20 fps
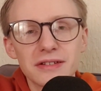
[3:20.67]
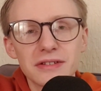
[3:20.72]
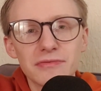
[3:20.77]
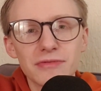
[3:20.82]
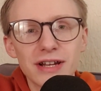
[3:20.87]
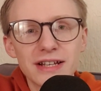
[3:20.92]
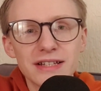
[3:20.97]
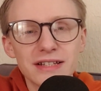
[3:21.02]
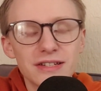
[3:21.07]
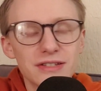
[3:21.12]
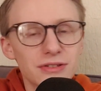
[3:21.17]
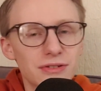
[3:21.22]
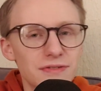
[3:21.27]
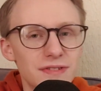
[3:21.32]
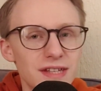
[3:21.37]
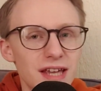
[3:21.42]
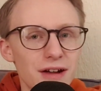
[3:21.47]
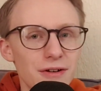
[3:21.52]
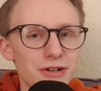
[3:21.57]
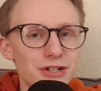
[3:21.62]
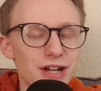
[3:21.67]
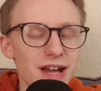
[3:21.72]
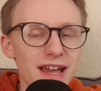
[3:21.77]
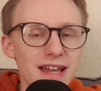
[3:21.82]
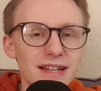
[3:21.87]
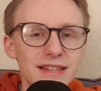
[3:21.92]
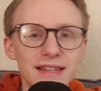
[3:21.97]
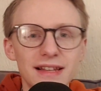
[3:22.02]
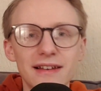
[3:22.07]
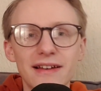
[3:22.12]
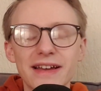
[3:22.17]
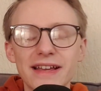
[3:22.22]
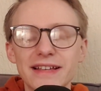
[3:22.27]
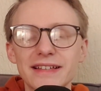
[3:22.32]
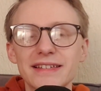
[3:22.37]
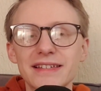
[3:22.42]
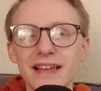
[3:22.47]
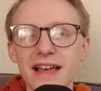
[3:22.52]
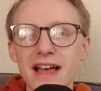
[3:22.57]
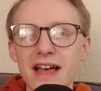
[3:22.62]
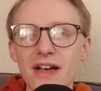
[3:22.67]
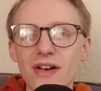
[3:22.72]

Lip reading: relating to sort of Sarah Jane and the likes,